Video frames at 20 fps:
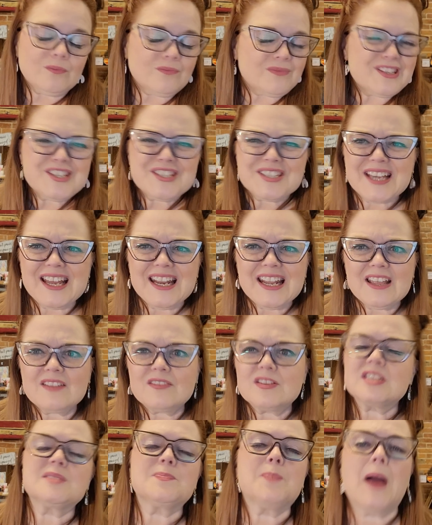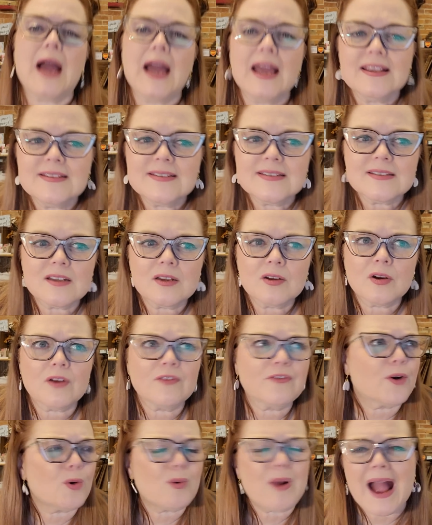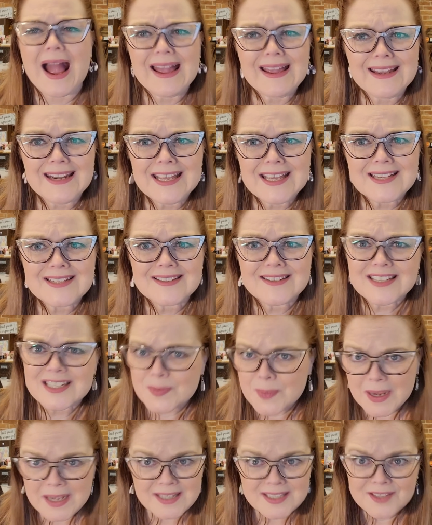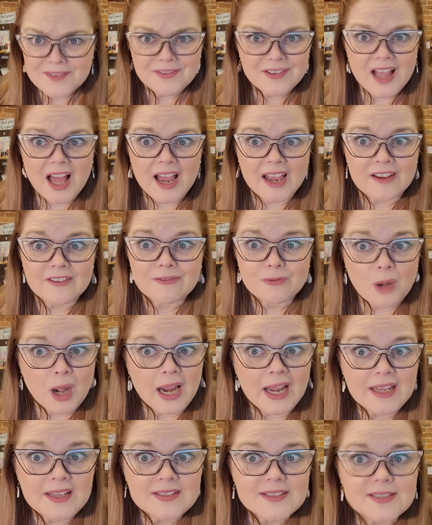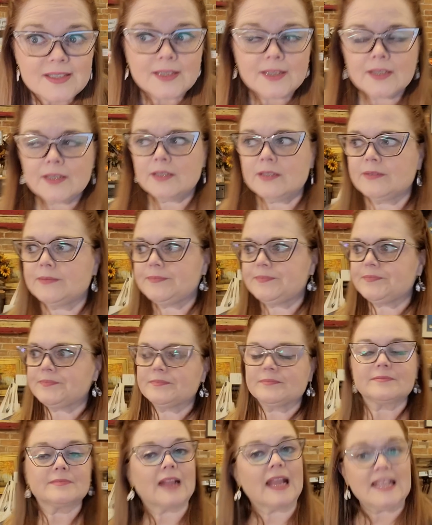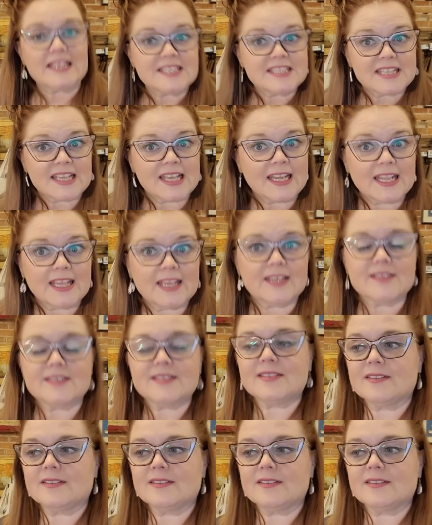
just kind of spice or er, variety is the spice of life, right? It's, it is.